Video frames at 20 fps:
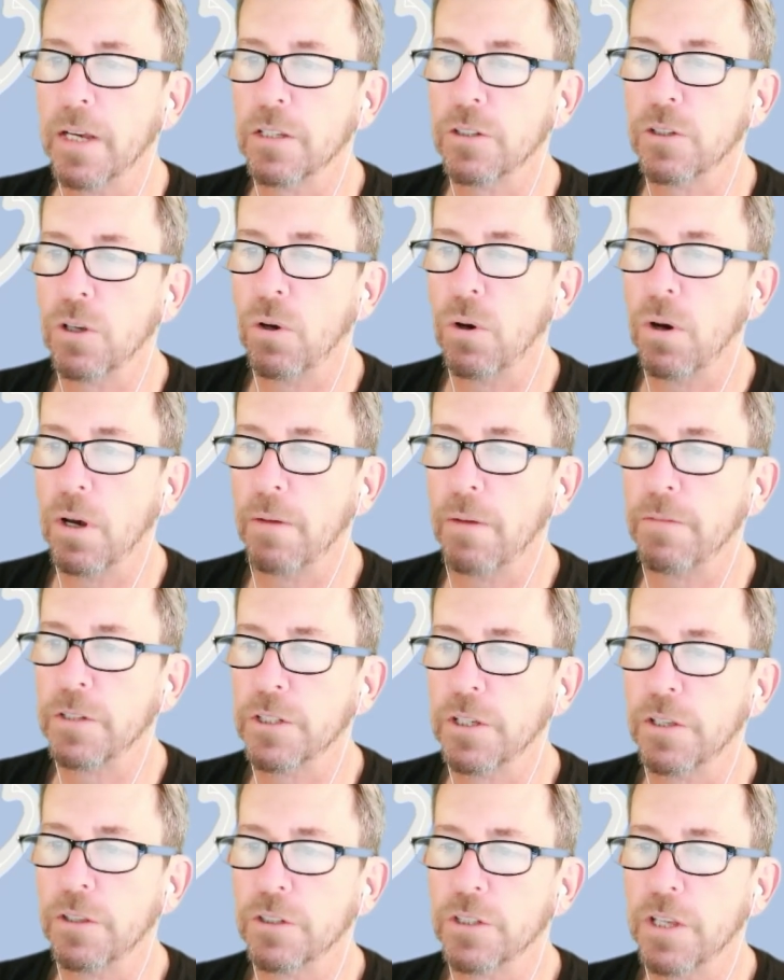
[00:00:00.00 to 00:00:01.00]
So
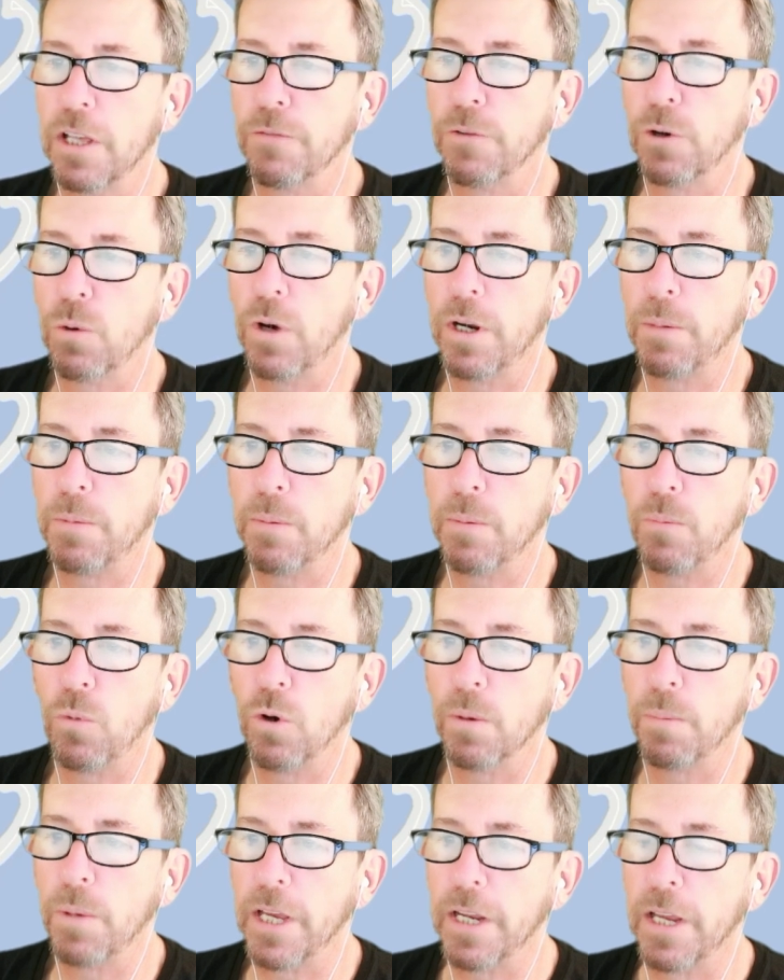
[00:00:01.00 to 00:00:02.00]
obviously they're selling for quite a bit
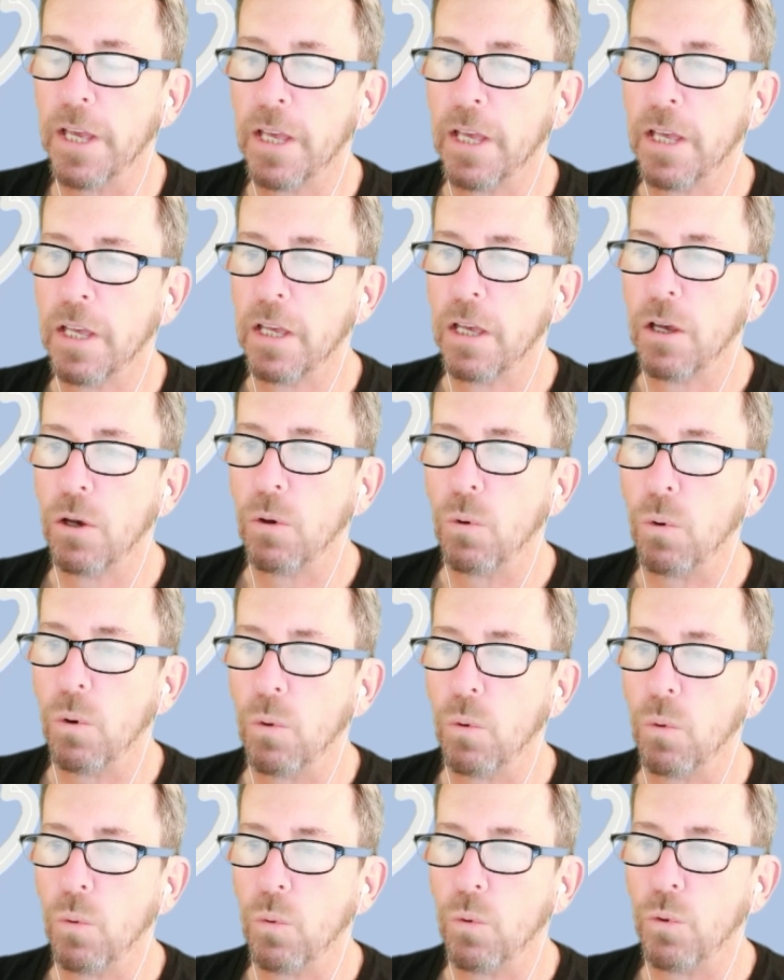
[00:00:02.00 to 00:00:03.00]
more, but
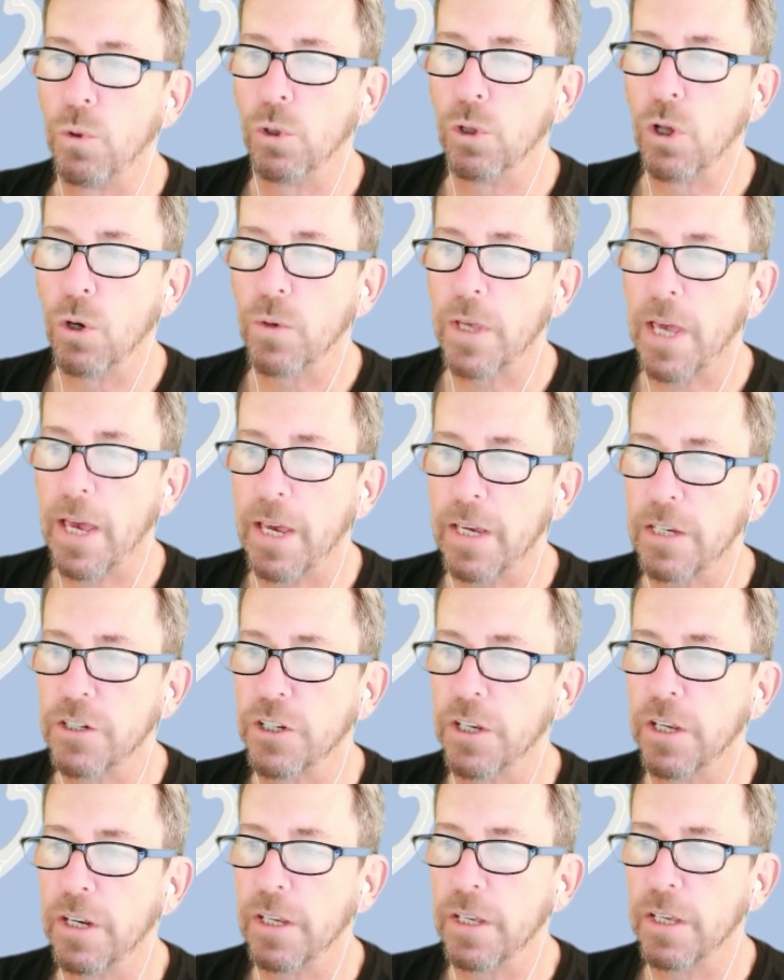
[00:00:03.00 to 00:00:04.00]
the
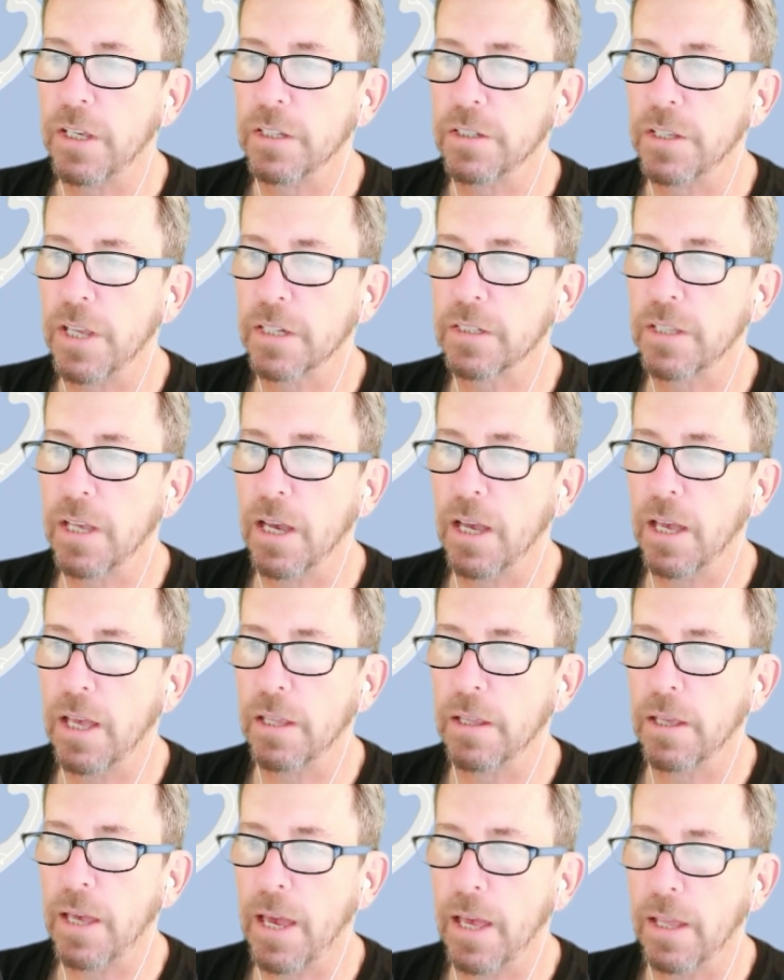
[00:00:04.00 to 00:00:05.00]
location is next to
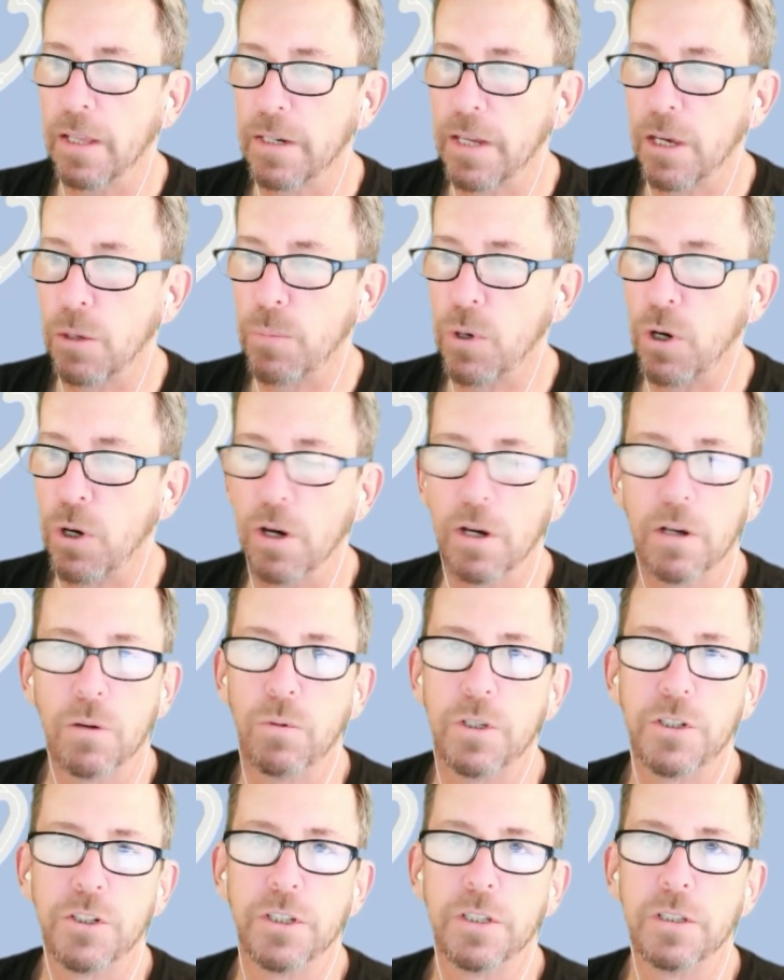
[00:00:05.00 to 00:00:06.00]
Allendale Park, which